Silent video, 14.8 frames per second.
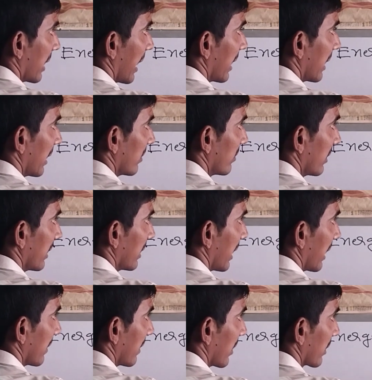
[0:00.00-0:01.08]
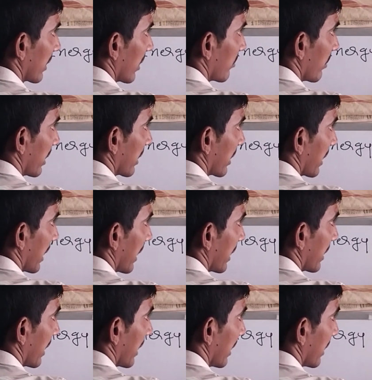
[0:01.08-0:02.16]
Energy neither can be
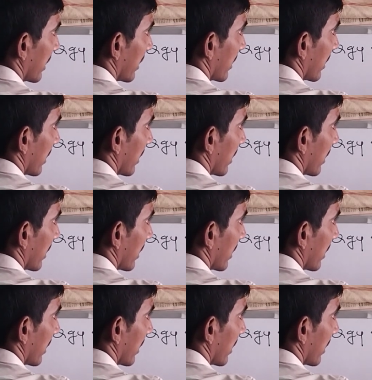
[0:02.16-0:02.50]
created